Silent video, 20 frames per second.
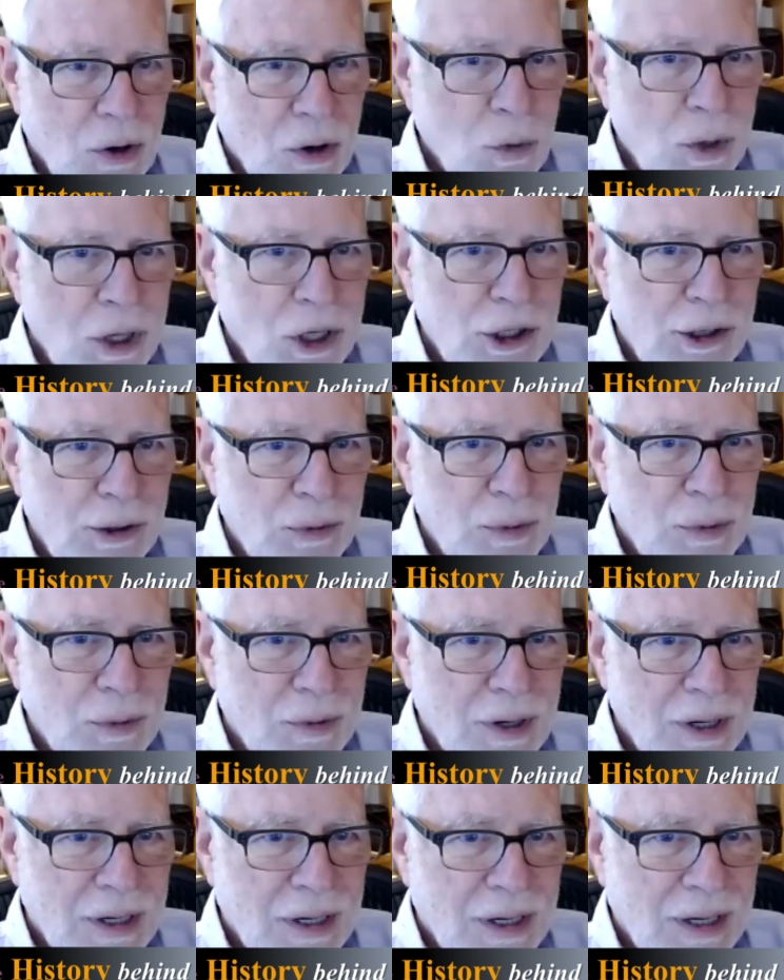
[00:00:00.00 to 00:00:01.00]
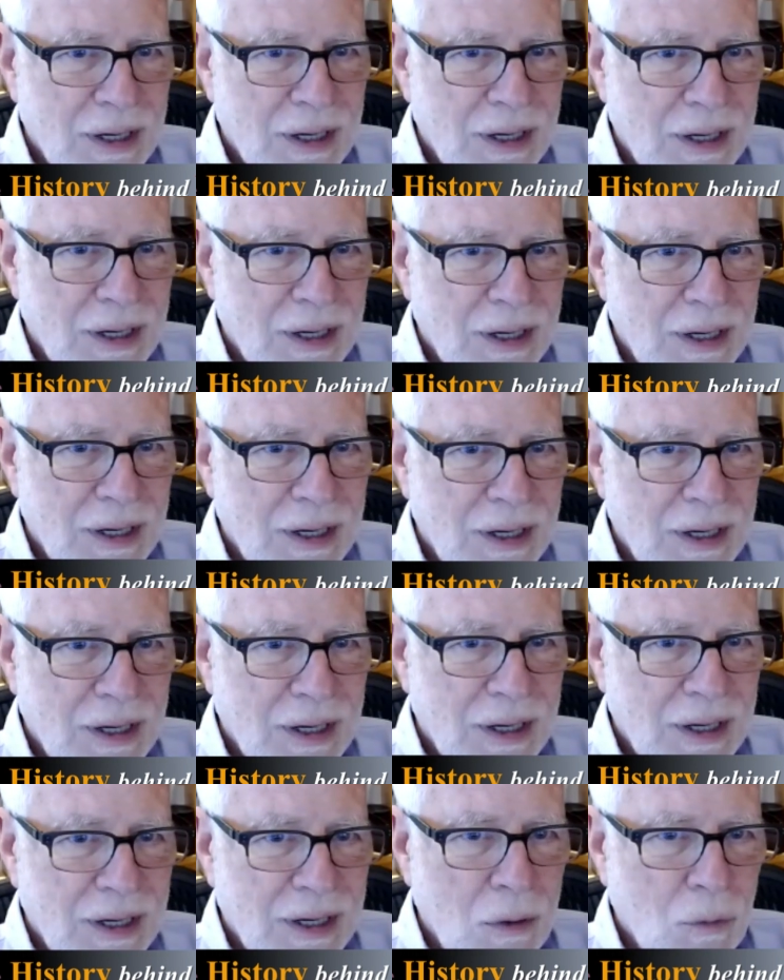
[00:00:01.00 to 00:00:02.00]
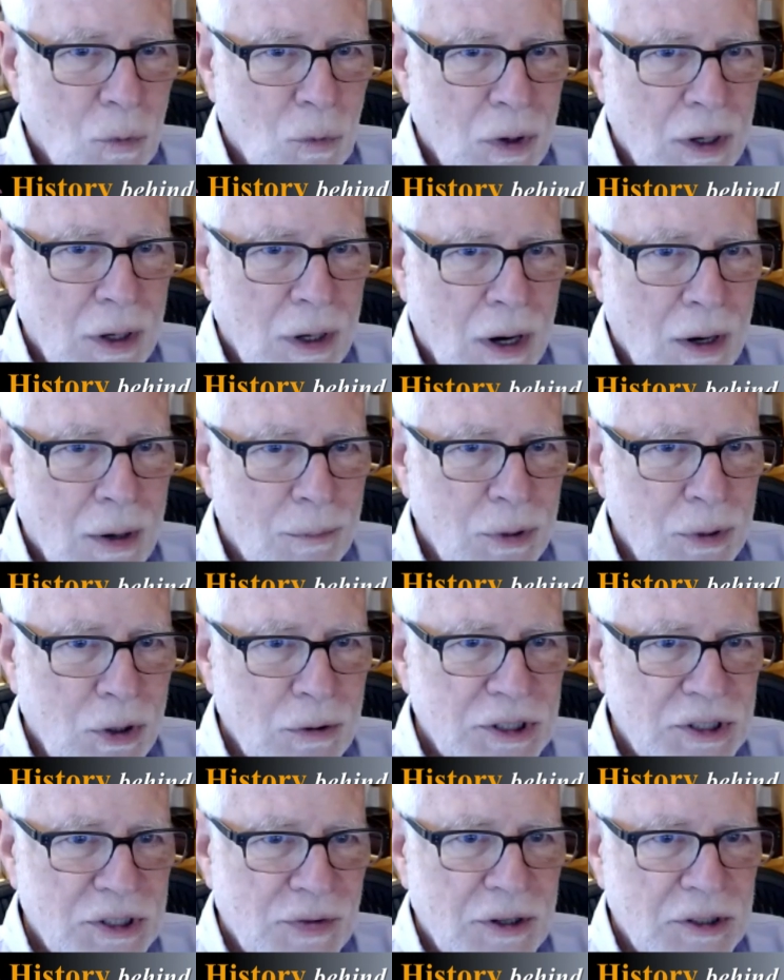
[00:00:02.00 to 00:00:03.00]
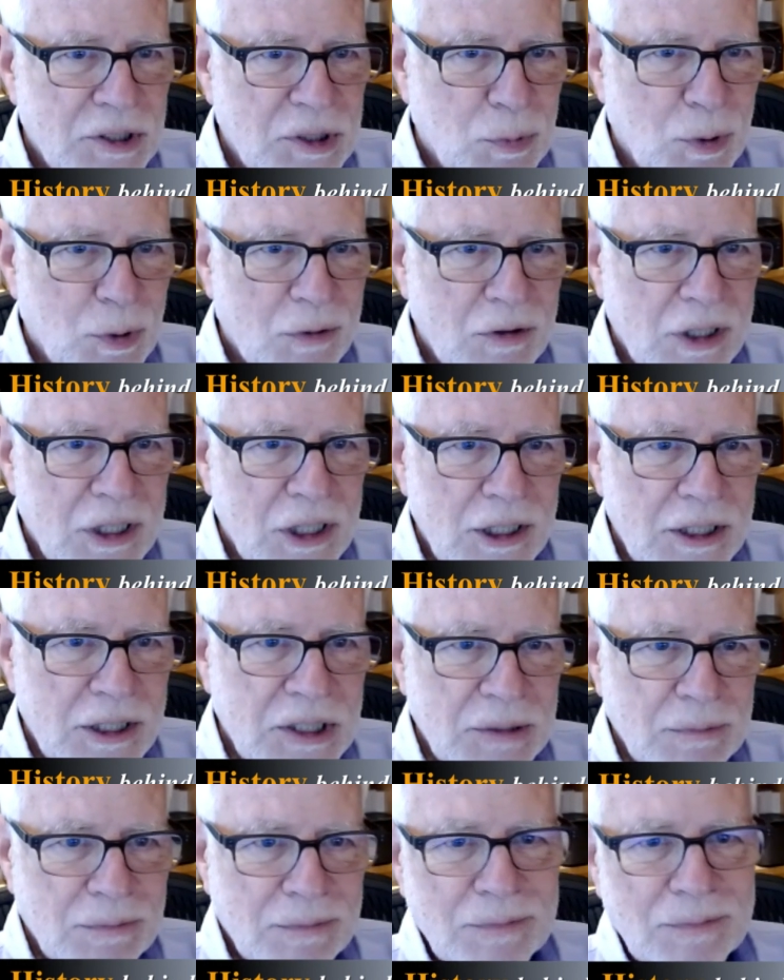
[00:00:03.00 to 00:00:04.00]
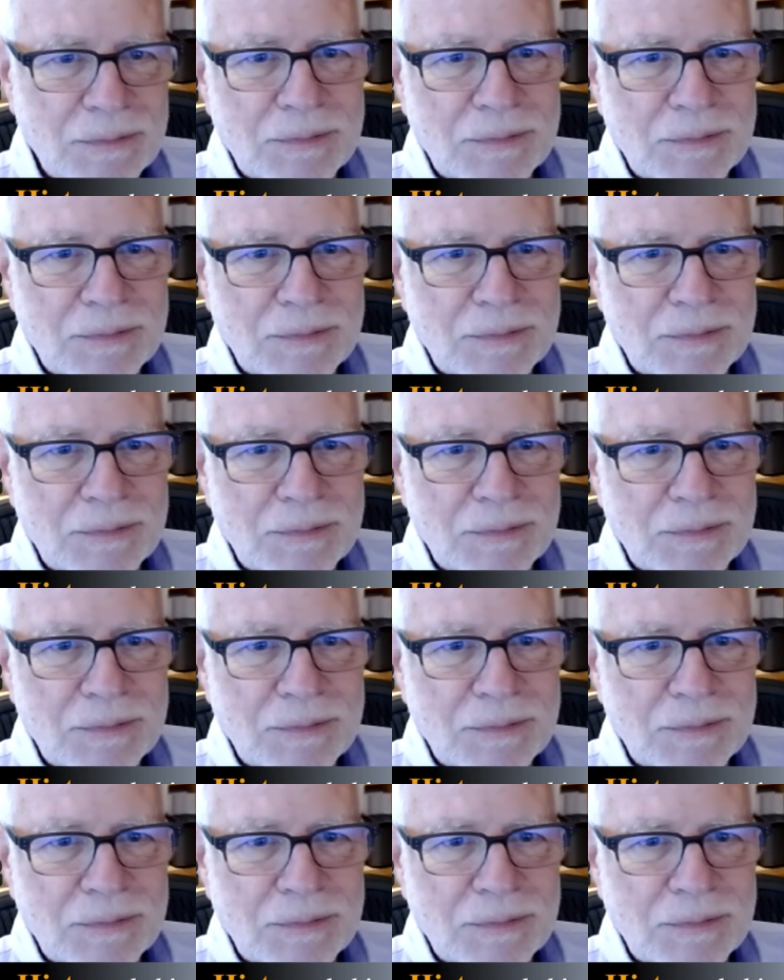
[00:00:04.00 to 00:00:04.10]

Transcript: note issue uh, would would not abuse those privileges.